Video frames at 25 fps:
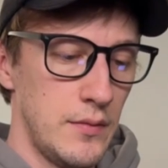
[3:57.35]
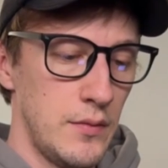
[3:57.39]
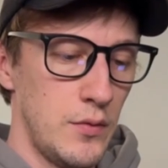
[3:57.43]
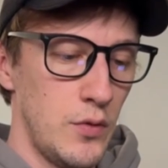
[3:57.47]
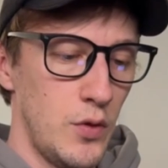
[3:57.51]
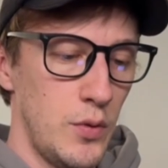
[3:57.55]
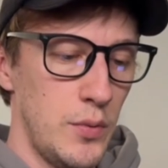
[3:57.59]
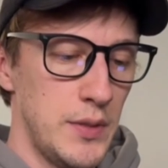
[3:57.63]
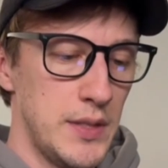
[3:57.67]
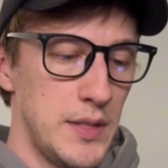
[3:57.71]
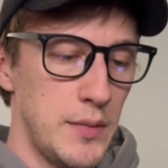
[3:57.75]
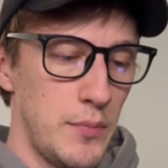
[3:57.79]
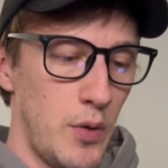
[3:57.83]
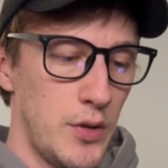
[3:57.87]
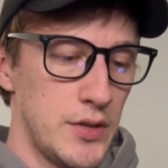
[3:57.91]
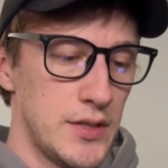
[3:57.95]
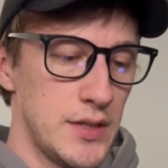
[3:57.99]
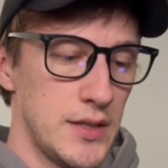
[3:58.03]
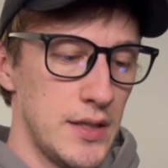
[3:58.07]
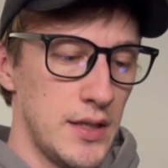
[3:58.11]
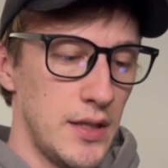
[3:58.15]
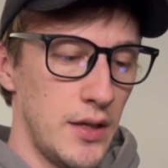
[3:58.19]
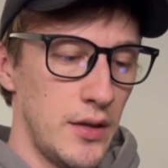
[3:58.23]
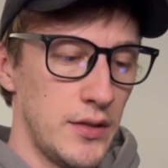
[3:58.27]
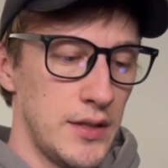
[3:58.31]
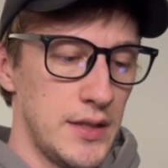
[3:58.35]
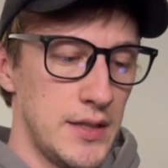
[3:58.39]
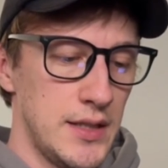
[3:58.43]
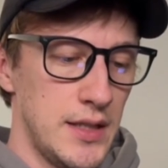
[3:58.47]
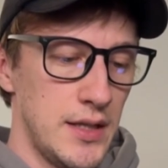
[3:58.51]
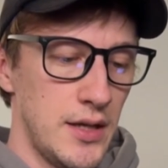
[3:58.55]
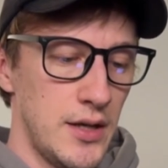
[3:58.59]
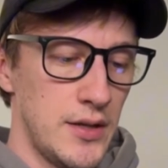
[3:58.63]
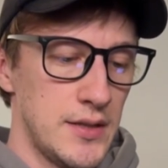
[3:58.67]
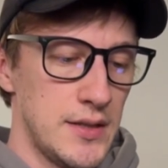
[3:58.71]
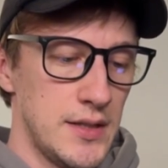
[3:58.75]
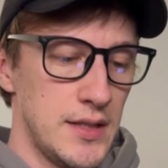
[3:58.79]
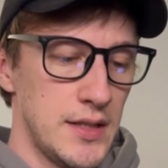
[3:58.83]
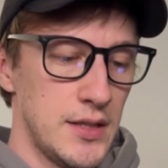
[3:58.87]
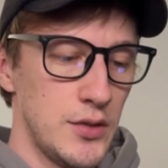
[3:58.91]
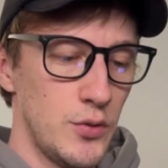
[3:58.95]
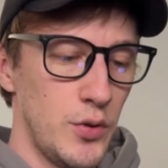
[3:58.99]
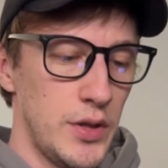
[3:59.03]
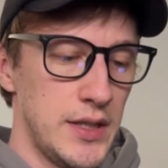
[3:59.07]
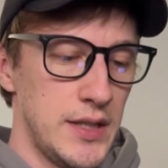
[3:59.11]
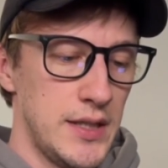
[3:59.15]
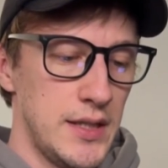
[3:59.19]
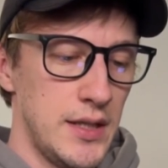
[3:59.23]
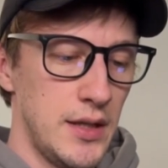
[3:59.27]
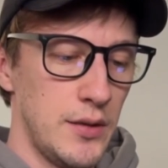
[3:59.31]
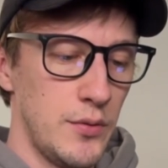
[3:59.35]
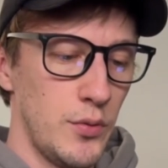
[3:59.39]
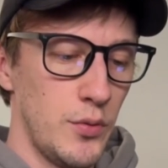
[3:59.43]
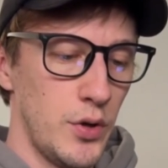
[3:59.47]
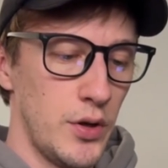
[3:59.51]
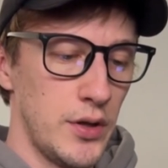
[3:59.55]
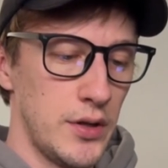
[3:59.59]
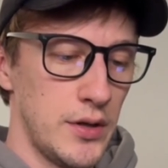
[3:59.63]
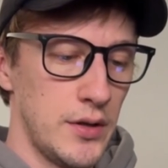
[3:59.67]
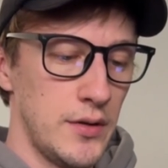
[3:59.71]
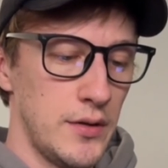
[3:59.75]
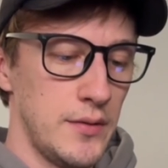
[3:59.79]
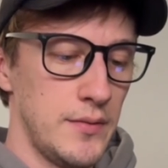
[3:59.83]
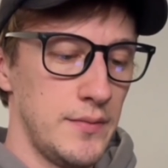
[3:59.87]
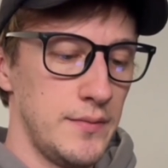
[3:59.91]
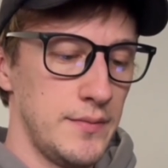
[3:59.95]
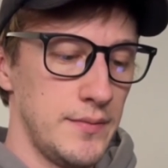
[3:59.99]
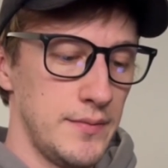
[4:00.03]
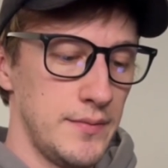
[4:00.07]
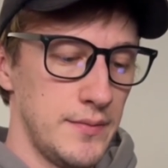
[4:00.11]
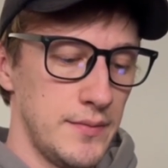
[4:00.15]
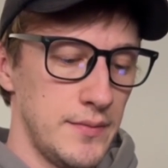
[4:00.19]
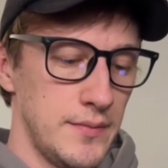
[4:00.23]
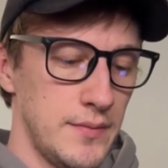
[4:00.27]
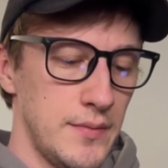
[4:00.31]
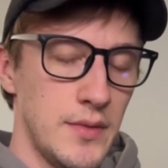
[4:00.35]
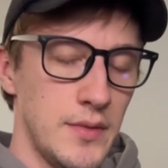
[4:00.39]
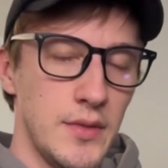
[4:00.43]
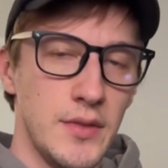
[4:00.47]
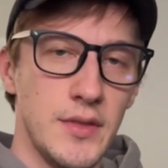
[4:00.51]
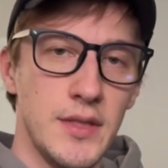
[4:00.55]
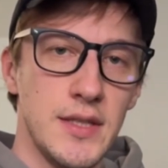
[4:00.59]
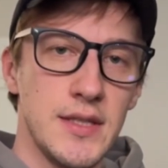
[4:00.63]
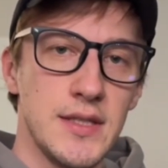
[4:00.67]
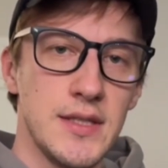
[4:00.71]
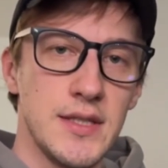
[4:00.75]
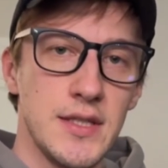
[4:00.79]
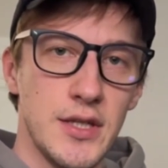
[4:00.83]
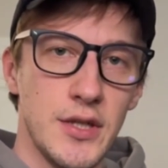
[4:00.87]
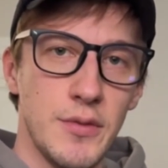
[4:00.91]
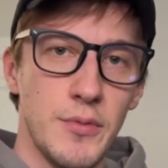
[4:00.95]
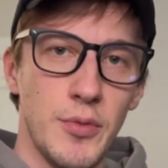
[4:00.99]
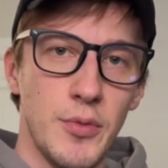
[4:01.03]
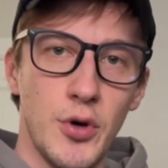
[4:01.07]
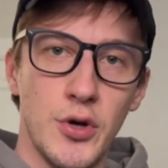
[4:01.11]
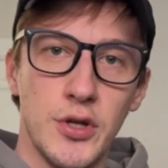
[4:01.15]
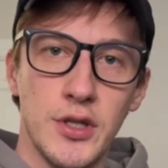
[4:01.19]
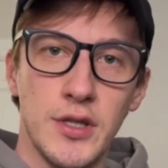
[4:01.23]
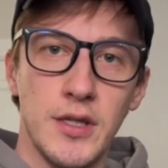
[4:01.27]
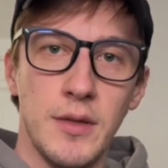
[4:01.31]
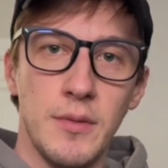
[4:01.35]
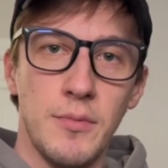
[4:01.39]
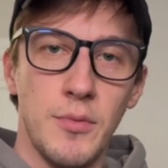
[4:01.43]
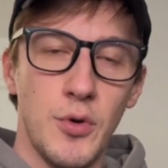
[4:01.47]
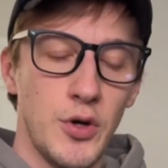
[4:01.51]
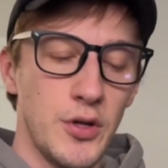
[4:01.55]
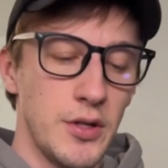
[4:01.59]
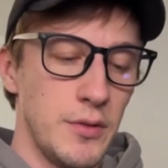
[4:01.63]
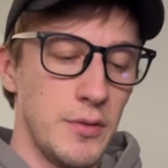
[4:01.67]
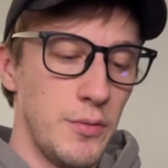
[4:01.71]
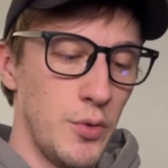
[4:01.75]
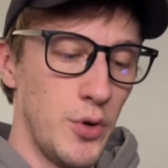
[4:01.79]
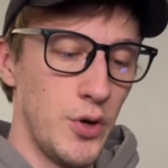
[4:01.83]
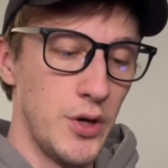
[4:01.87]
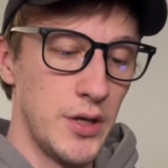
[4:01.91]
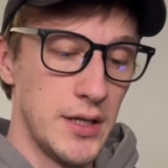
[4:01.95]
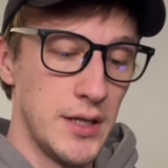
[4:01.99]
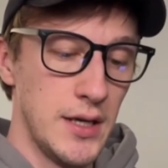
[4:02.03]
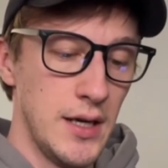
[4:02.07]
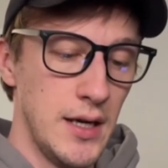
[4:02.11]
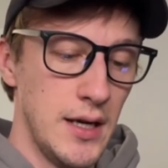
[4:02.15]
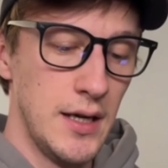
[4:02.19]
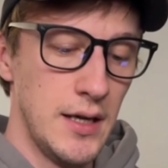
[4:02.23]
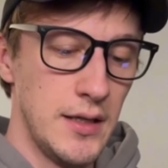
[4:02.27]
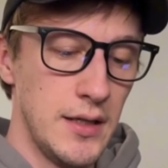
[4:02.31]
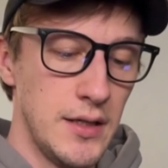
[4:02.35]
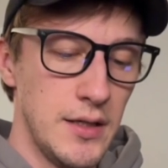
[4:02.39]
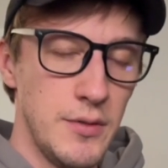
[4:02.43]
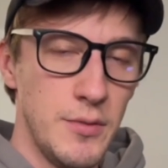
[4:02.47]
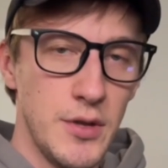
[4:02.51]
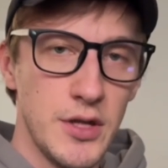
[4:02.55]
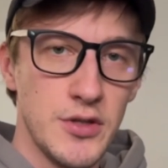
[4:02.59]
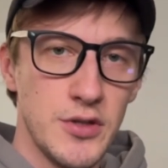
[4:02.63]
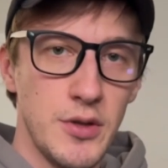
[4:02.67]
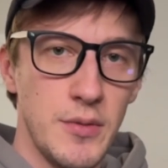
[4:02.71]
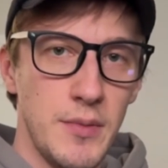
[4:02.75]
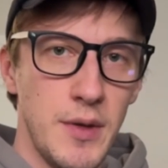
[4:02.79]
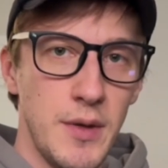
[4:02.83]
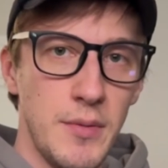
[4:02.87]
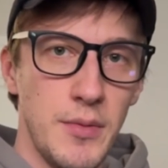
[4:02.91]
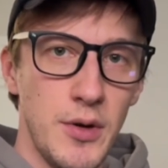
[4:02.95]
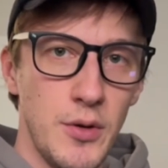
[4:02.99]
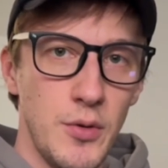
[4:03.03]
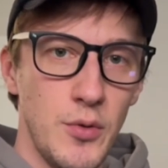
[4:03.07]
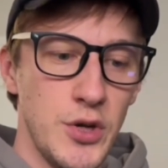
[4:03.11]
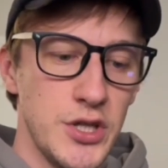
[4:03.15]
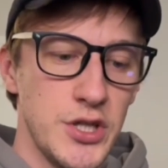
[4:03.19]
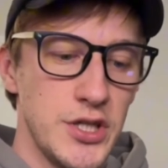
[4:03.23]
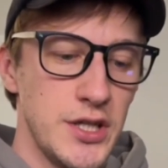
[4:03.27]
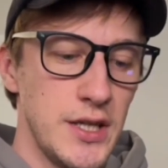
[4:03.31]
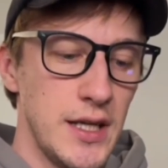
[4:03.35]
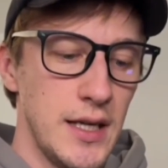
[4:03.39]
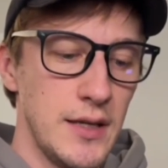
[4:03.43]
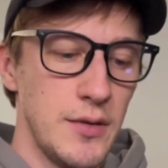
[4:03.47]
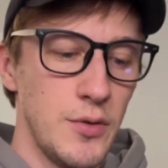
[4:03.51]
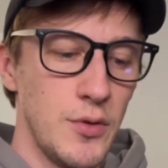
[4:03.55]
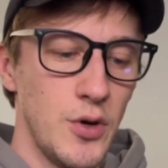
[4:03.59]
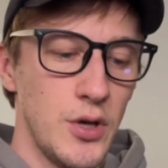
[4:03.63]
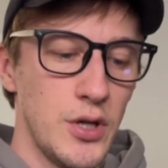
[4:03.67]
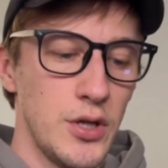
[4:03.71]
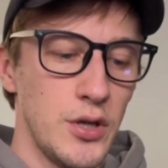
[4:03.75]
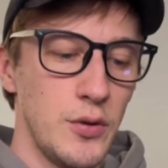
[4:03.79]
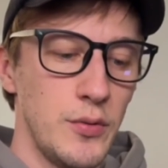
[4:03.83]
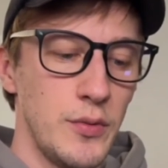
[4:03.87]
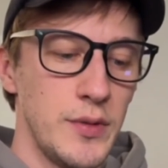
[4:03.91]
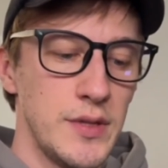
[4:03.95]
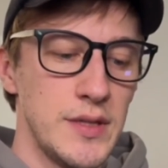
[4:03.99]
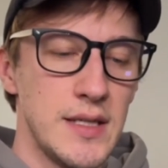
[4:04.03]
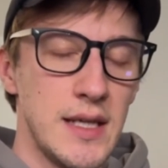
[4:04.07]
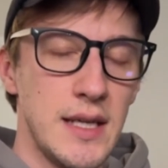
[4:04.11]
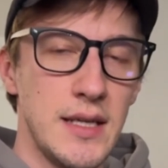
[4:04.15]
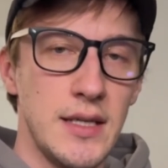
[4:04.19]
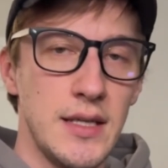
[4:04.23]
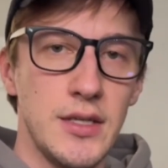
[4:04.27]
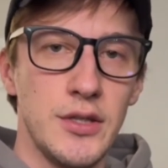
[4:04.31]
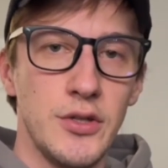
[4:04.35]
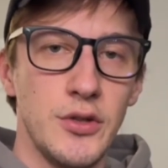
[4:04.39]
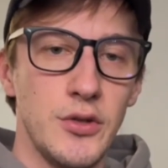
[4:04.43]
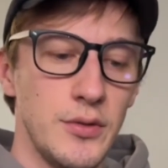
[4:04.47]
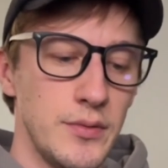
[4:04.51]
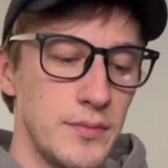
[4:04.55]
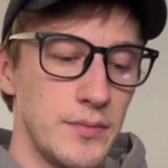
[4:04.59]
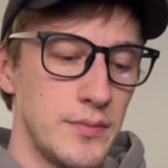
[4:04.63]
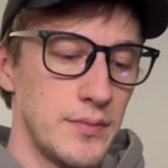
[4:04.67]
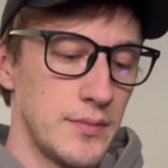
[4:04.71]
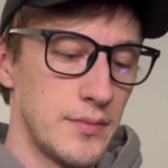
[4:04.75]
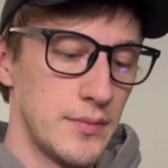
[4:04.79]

We'll be depositing on the TRC20 network. This is an important point. You must remember which network you'll be sending to.